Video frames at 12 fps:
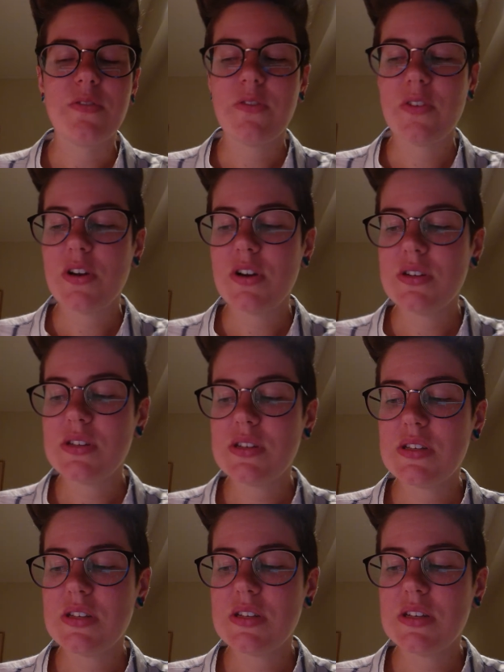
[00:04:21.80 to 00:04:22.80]

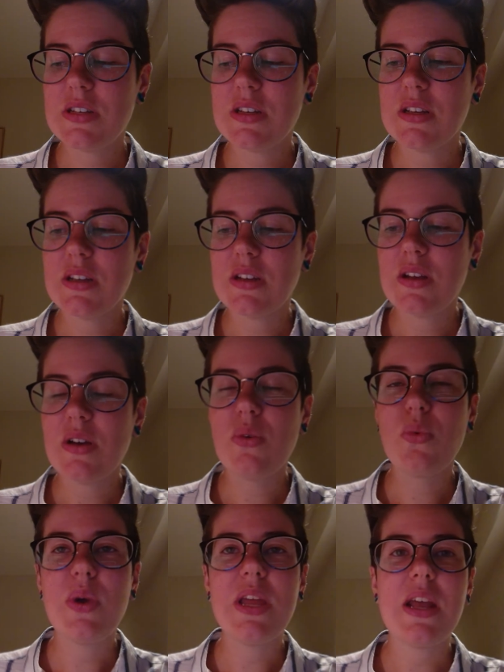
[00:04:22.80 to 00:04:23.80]
First,
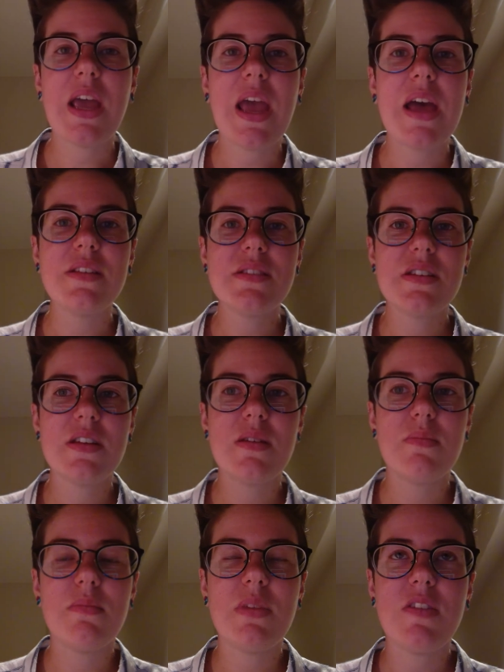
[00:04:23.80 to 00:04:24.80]
when I asked
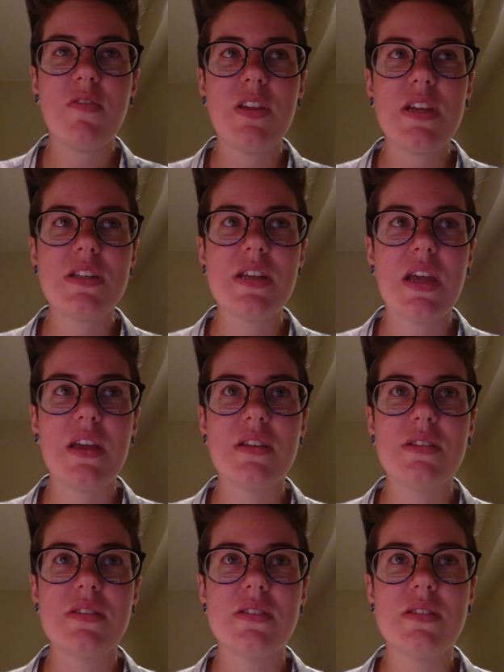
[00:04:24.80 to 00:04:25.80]
him if
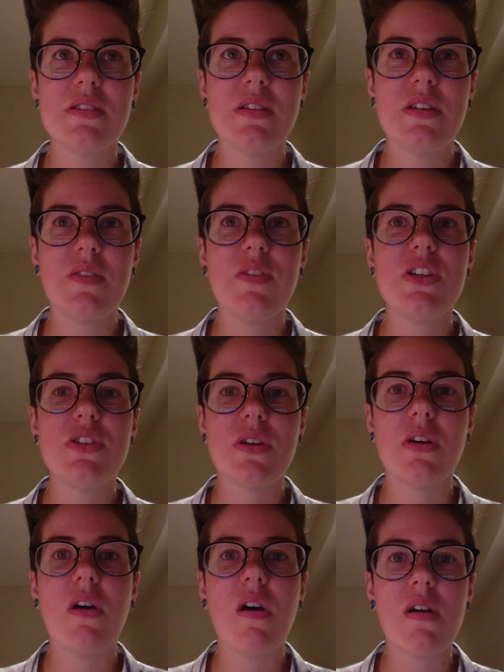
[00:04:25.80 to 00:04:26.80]
he
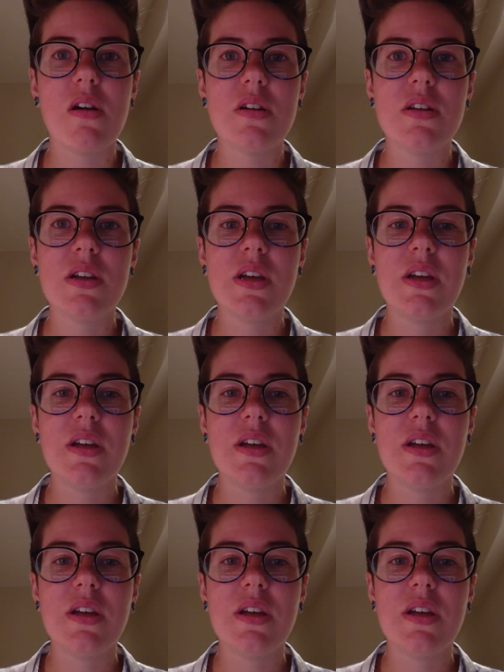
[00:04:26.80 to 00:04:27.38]
took card,